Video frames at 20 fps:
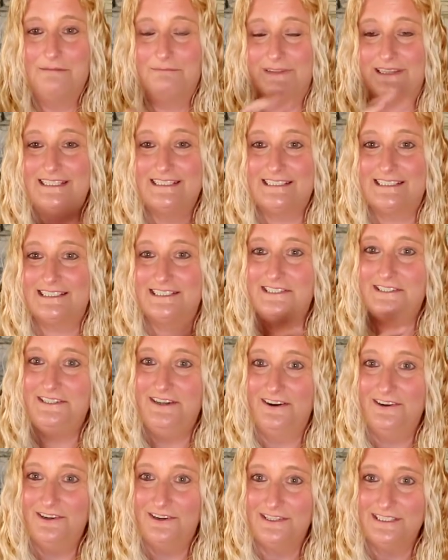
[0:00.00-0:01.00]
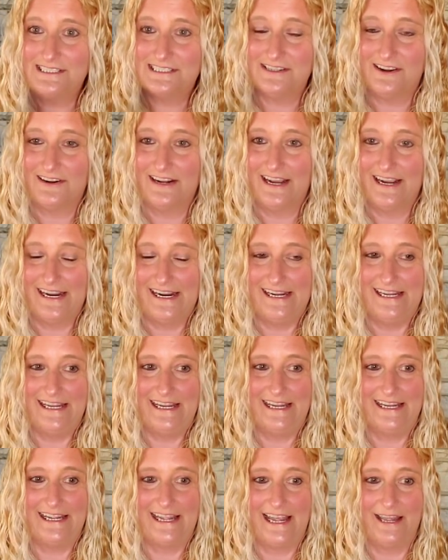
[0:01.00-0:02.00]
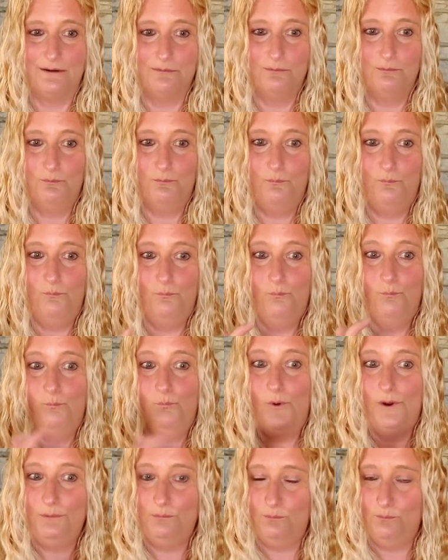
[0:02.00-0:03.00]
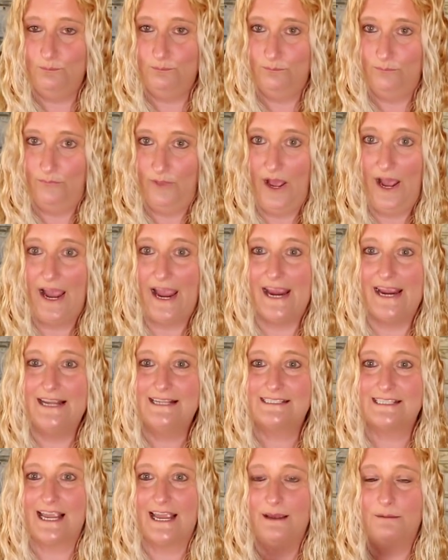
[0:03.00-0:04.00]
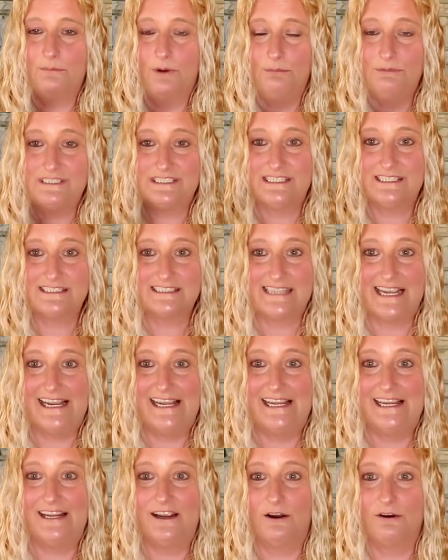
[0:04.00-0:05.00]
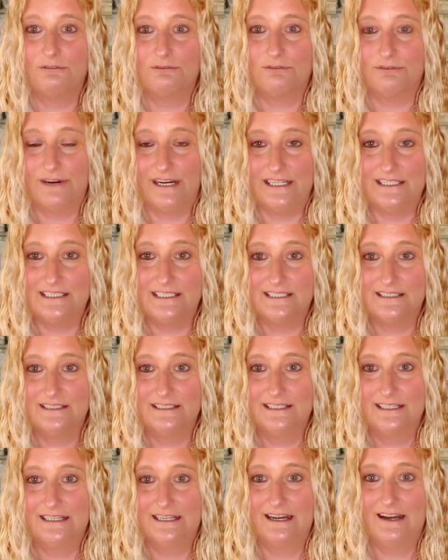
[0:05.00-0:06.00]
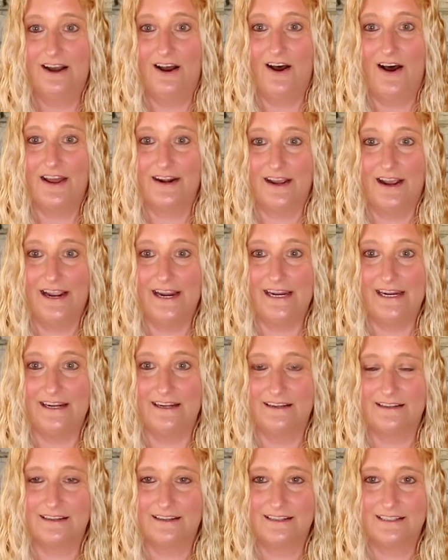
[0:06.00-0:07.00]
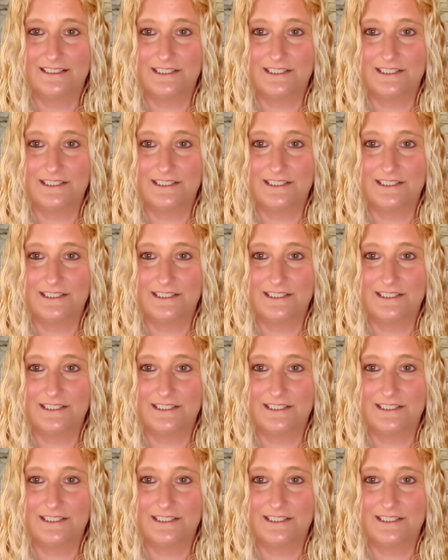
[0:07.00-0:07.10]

But these two young girls started hiking, and one hiked, and one was just taking her friend on a hike.